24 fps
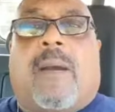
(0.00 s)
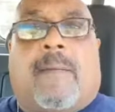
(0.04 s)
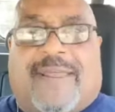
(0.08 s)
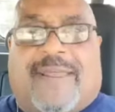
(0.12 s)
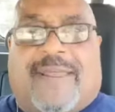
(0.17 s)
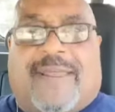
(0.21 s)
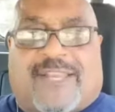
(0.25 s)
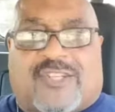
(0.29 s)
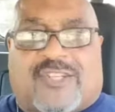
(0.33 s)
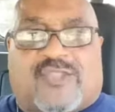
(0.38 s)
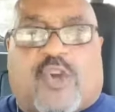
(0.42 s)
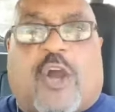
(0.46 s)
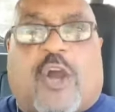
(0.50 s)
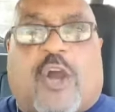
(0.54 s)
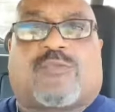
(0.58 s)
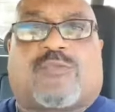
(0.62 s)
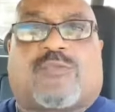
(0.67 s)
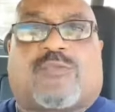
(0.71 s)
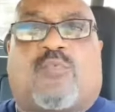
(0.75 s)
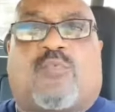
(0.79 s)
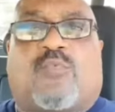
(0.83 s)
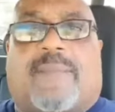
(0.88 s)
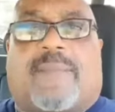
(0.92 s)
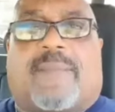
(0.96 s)
But it starts
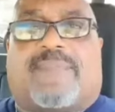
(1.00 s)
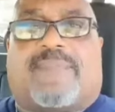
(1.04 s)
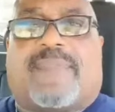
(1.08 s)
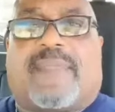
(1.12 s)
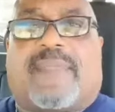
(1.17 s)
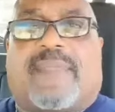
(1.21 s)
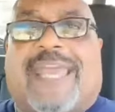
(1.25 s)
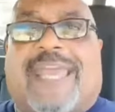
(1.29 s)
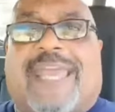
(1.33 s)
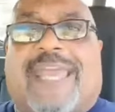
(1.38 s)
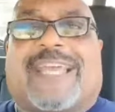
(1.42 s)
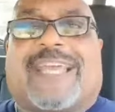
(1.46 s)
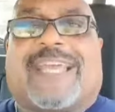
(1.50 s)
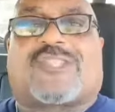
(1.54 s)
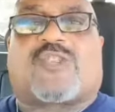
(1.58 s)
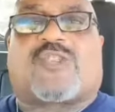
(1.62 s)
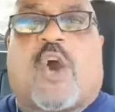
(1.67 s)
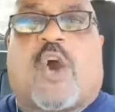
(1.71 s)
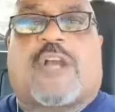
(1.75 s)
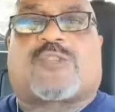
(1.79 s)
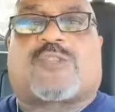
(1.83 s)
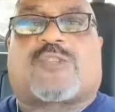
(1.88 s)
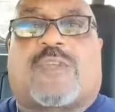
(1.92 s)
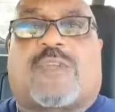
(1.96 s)
with what? It
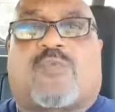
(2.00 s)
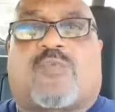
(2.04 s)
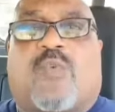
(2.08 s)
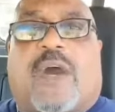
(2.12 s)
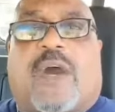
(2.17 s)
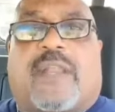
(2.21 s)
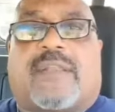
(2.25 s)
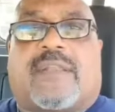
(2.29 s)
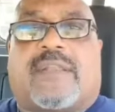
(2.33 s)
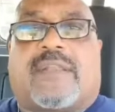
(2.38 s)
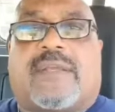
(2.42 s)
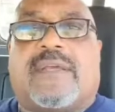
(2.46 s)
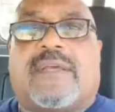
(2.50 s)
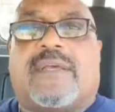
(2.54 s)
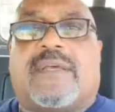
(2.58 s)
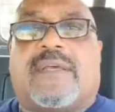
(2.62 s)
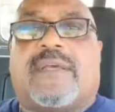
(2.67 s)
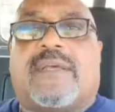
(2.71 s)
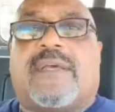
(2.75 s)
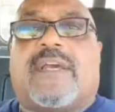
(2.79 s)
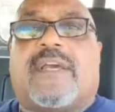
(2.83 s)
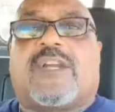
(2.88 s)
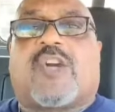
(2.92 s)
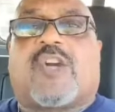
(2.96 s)
starts with what?
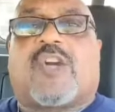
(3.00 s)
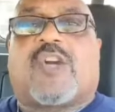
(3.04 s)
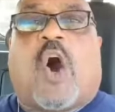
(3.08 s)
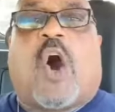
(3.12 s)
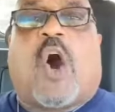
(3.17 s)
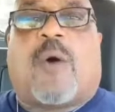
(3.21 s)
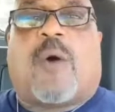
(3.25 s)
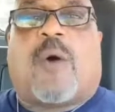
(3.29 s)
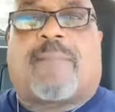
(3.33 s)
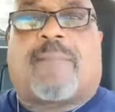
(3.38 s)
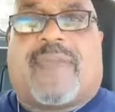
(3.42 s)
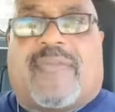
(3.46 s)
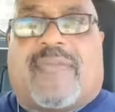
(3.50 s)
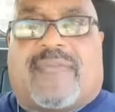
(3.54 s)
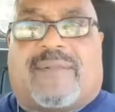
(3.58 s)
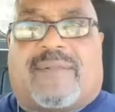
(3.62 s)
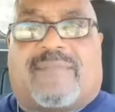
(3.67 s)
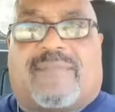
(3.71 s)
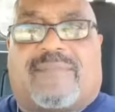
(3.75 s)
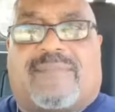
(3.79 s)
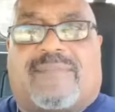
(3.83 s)
Call me.